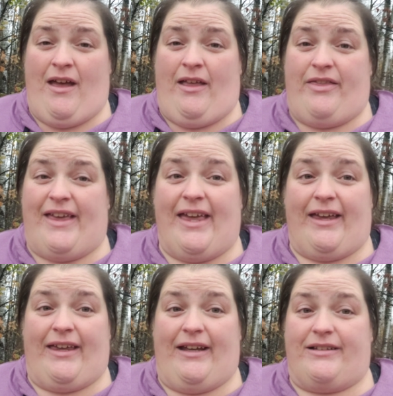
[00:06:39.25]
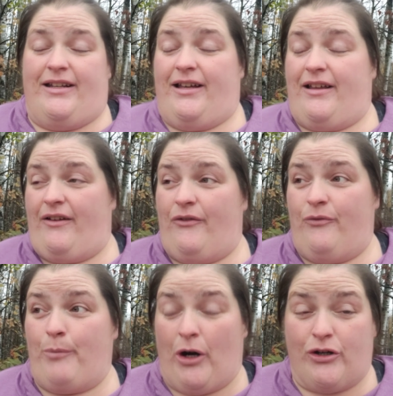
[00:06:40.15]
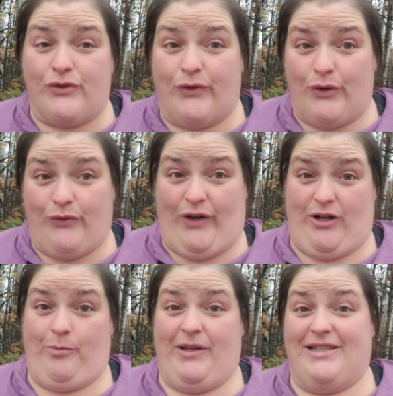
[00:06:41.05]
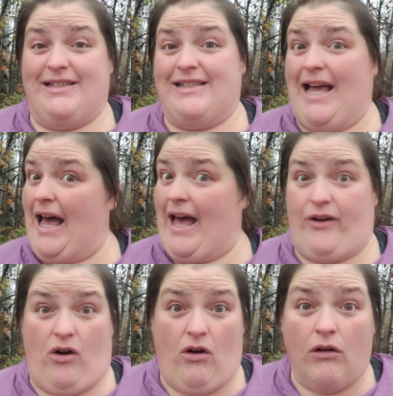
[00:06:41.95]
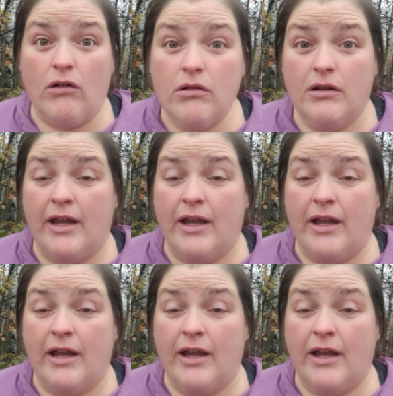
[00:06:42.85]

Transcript: they can't get parts for their fireplaces at all.